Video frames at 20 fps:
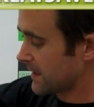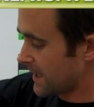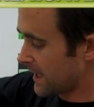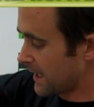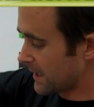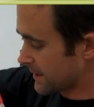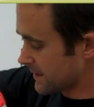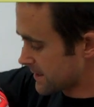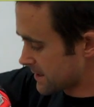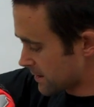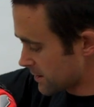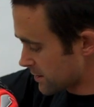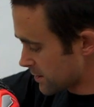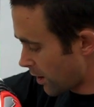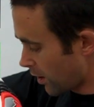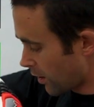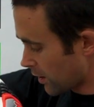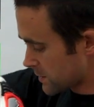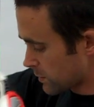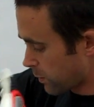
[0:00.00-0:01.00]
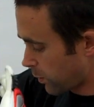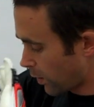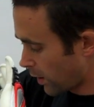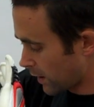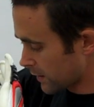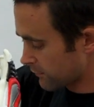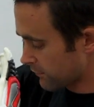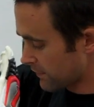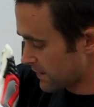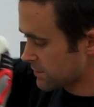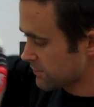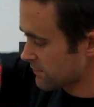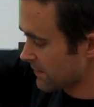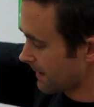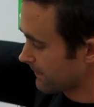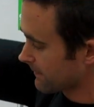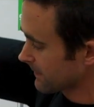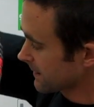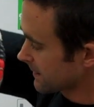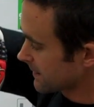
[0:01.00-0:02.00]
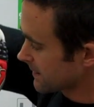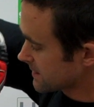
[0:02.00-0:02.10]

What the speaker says: and it's a nice wide wrist strap.